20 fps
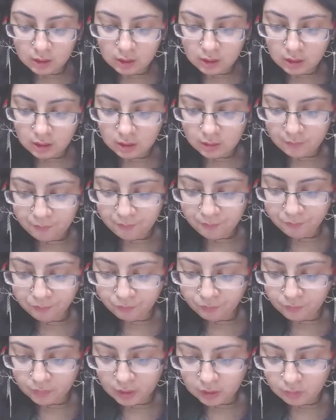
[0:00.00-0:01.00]
um,
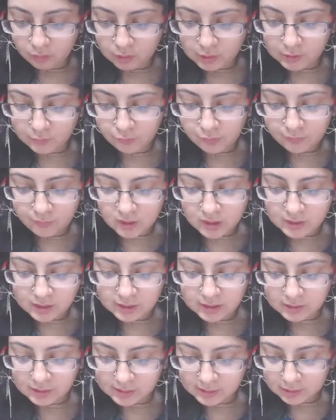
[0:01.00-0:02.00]
so vivid
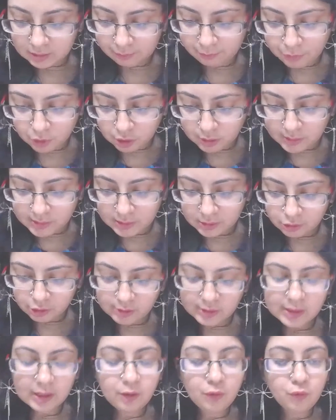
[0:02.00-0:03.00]
description
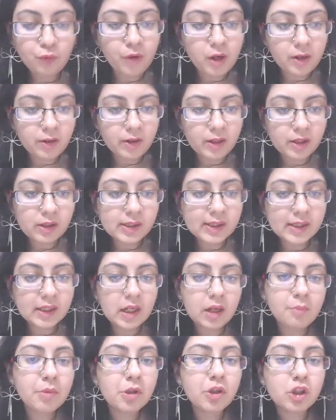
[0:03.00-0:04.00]
suggesting various
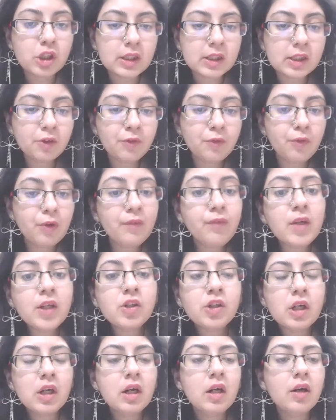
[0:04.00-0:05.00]
images. So vivid,
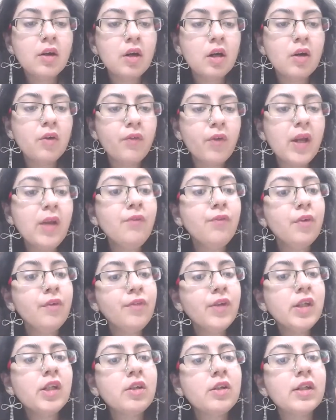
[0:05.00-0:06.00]
when
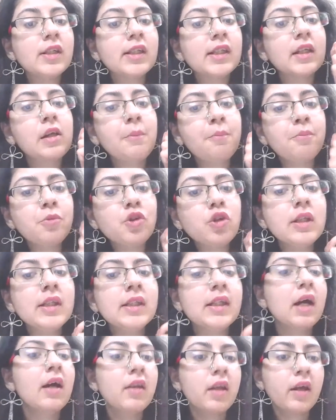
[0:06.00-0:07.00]
vivid
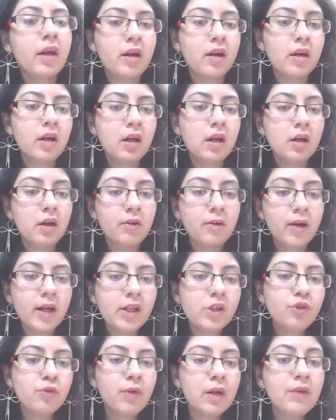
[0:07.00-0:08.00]
descriptions are there,
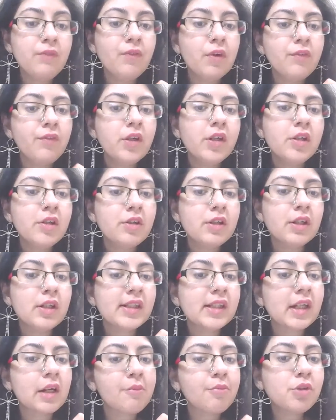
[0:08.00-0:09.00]
right? When vivid
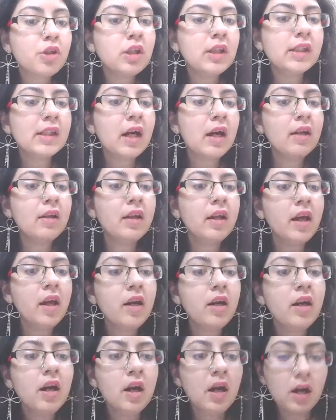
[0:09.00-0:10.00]
descriptions are
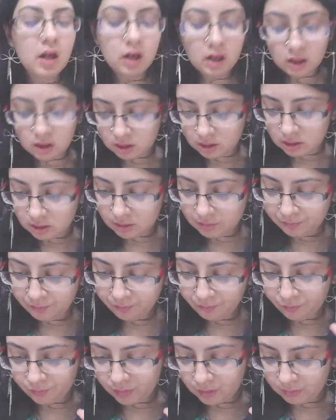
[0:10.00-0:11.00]
there,
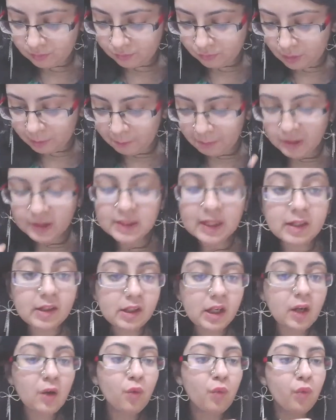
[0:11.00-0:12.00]

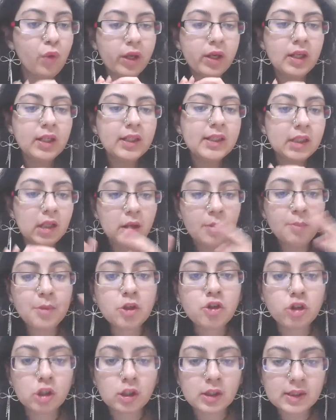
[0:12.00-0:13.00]
representing various
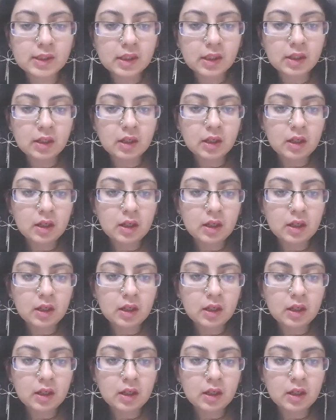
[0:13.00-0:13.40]
images,